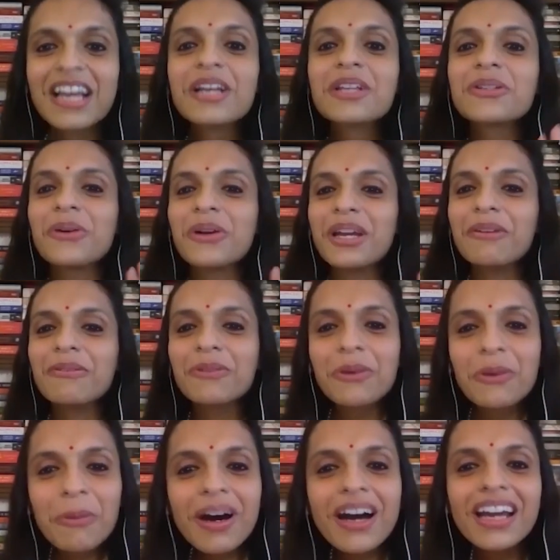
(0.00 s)
So if you
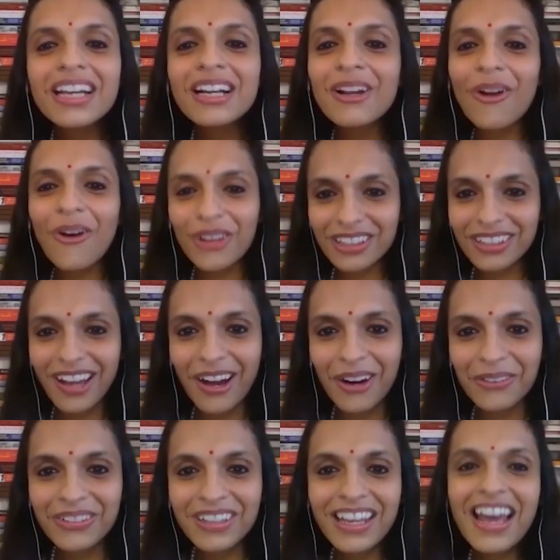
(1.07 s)
were in
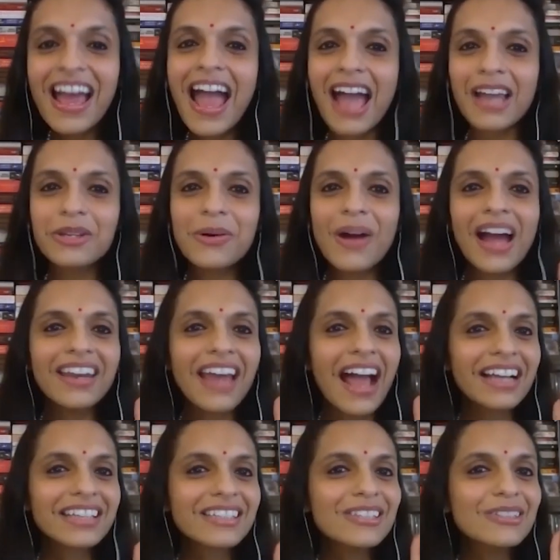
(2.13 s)
lockdown and you had
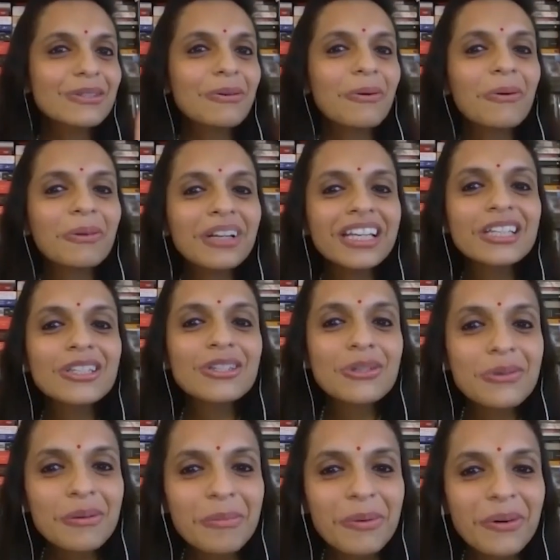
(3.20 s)
access to only
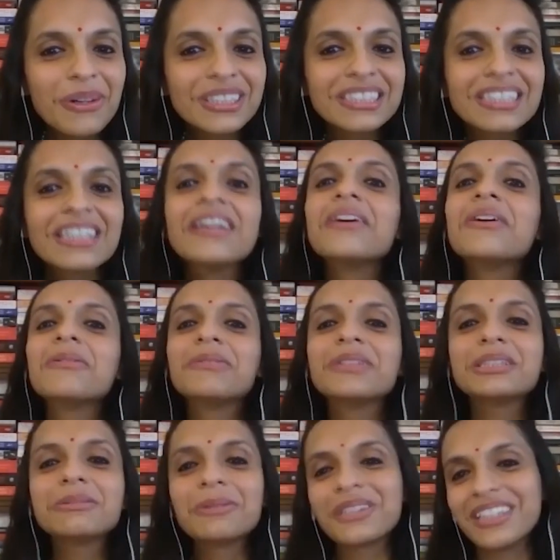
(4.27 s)
two books,
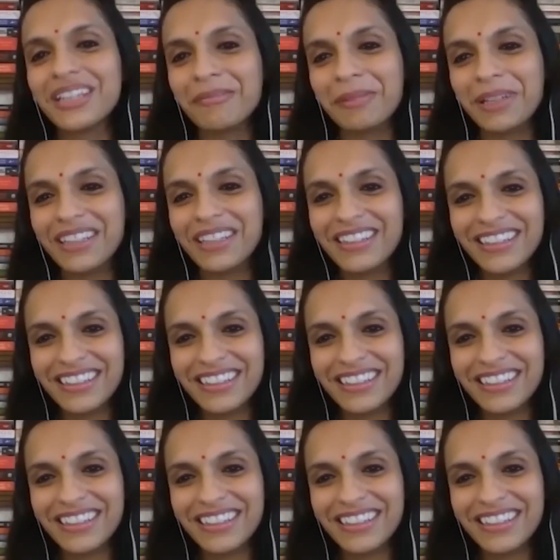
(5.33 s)
which would they be?